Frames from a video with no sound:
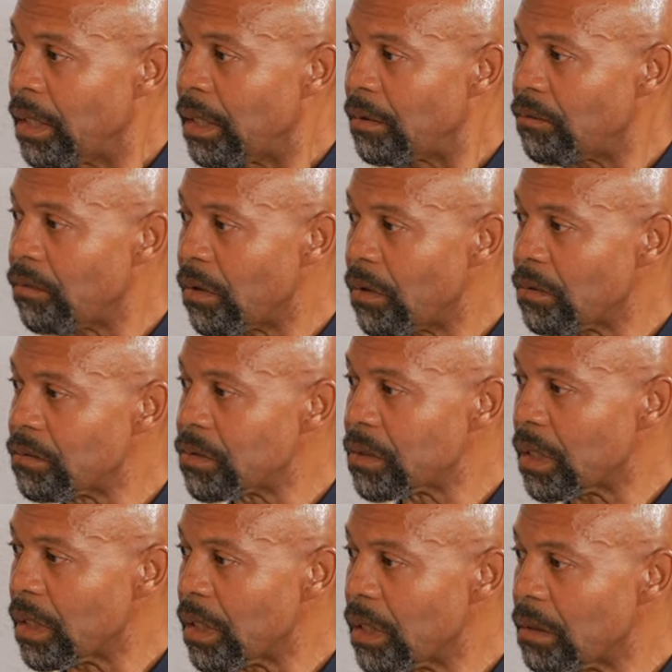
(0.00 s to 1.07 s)

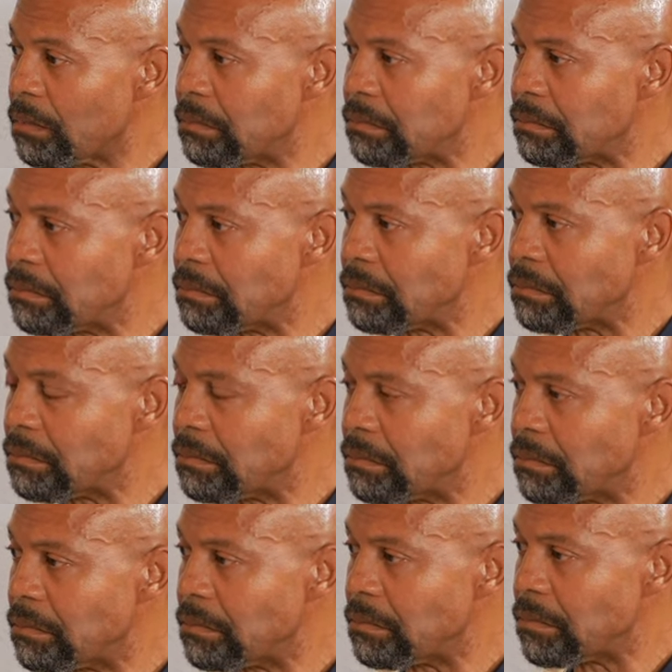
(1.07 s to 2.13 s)
involves, um,
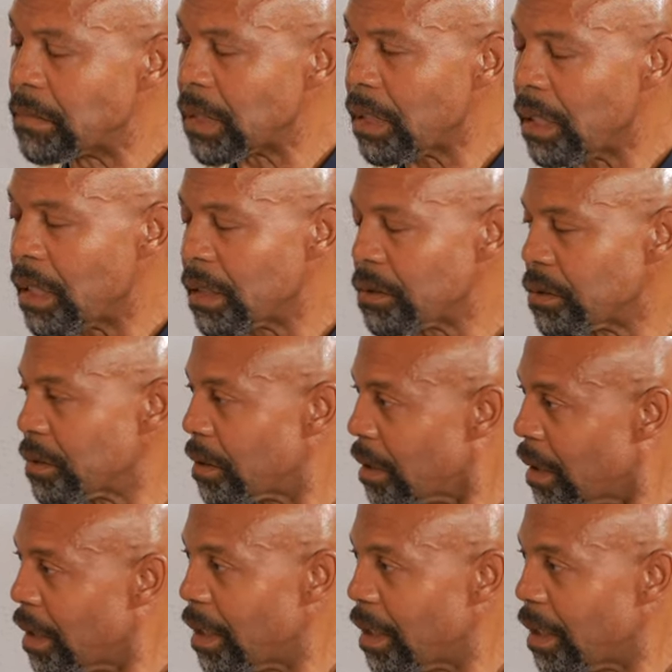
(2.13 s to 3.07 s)
gosh,